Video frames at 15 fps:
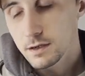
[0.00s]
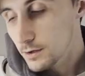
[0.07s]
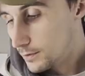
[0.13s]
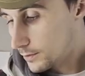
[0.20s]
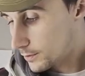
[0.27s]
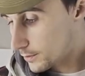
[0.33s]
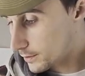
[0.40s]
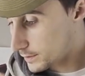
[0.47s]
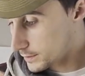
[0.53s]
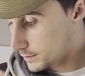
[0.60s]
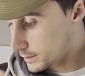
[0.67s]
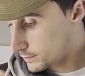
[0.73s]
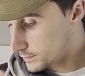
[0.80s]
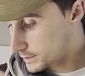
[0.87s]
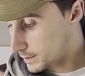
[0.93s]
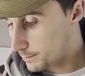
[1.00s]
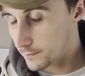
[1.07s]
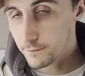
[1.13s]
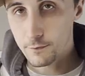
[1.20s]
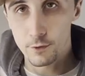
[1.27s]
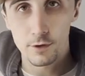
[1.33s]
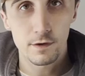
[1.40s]
or you can use a number
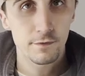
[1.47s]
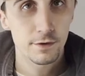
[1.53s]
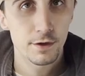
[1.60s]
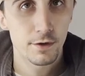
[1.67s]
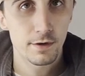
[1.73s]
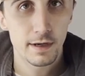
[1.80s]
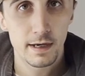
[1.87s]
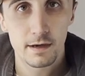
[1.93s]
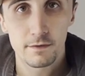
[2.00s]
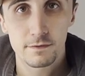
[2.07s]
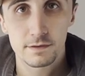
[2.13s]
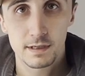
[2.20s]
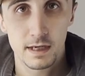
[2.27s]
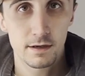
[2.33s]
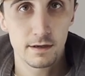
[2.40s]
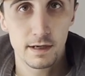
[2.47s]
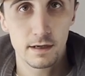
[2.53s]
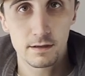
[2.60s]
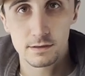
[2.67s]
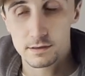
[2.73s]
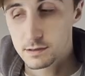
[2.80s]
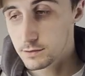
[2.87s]
4 if you don't have standard
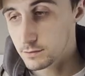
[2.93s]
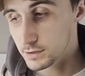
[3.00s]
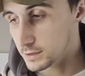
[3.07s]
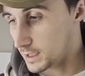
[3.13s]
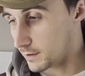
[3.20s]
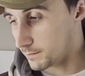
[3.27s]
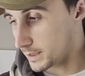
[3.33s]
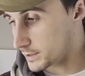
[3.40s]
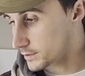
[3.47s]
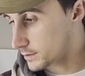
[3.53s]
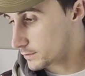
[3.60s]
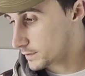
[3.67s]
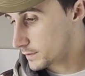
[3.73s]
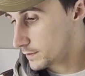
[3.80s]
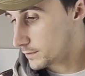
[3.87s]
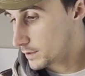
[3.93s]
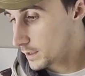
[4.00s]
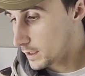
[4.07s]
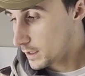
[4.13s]
Allens and you just have metric with you.